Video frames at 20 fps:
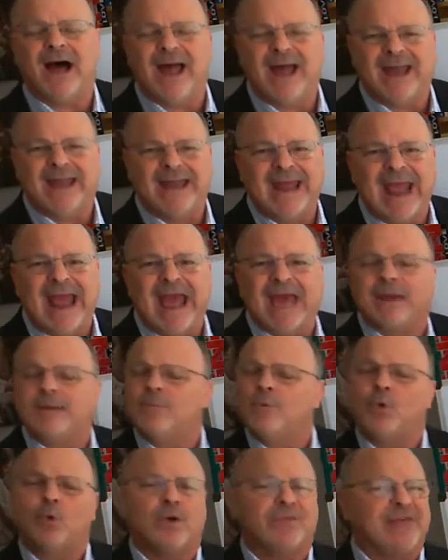an
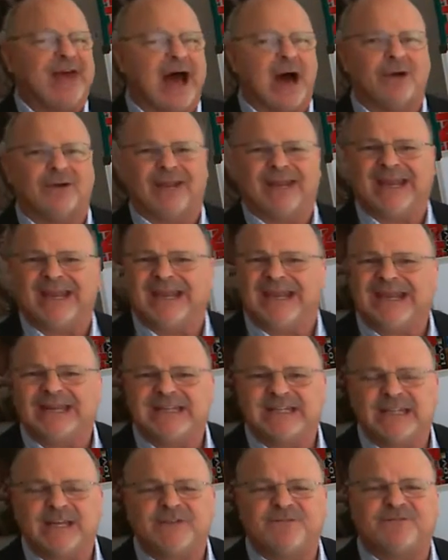animal without any
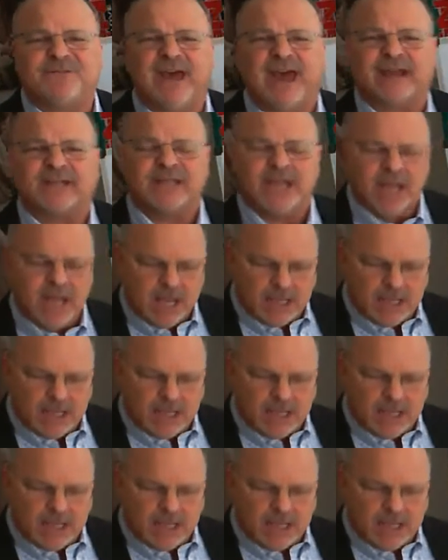defect,